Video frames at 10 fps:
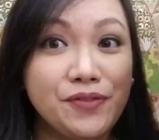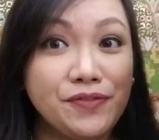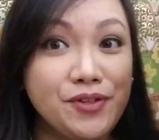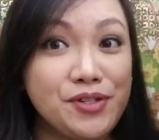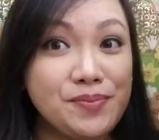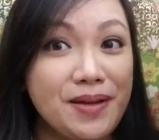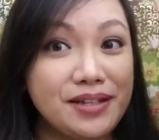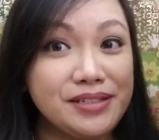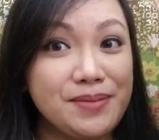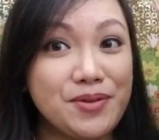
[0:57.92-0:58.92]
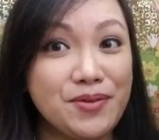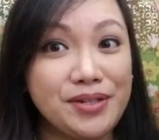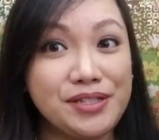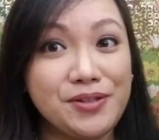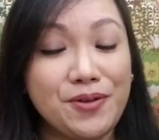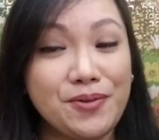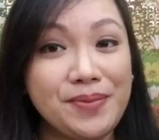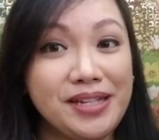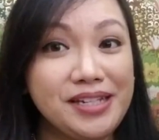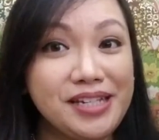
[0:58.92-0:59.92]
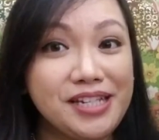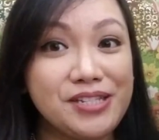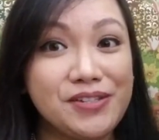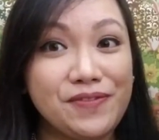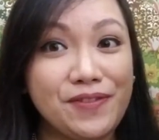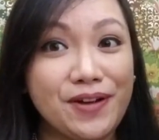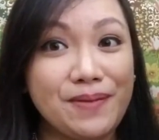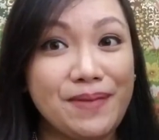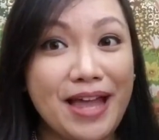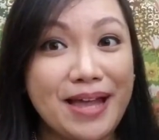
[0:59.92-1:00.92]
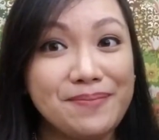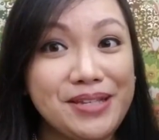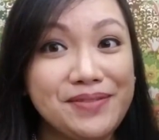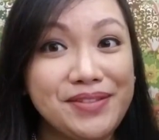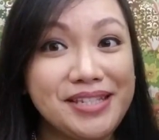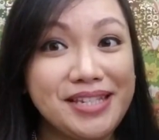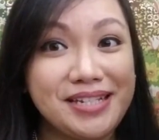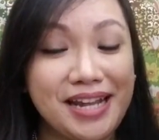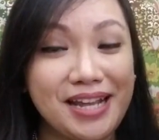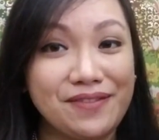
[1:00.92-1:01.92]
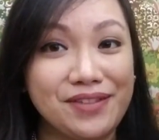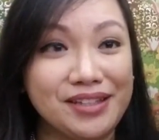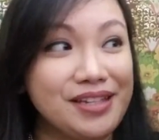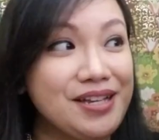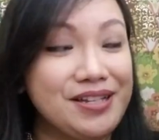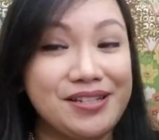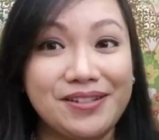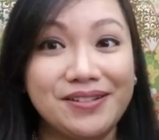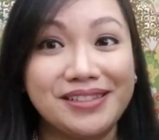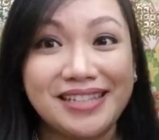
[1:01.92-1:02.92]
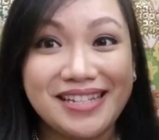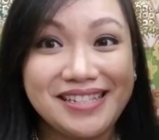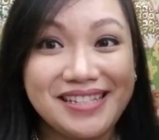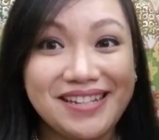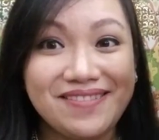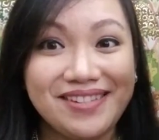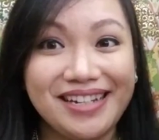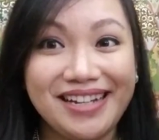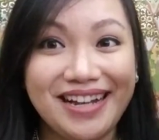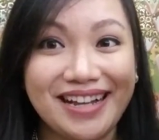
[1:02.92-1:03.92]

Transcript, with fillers: first box I'm going to open is from Happy Vintage Haven. So let's see what I got.